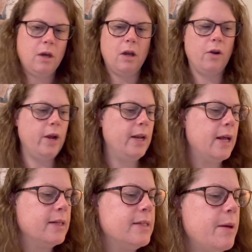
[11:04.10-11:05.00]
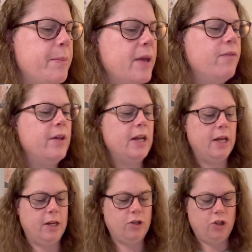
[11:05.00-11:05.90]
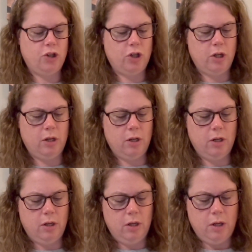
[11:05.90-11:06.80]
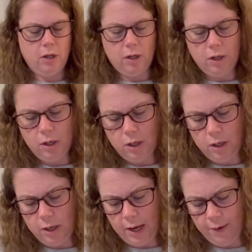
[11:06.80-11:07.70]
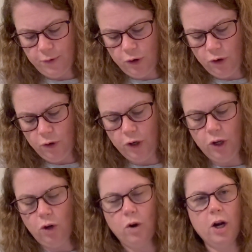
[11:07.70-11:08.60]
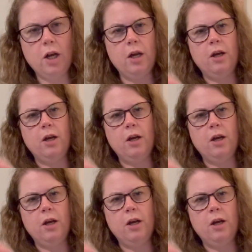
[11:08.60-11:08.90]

All right, next up I finished Afternoon in New York.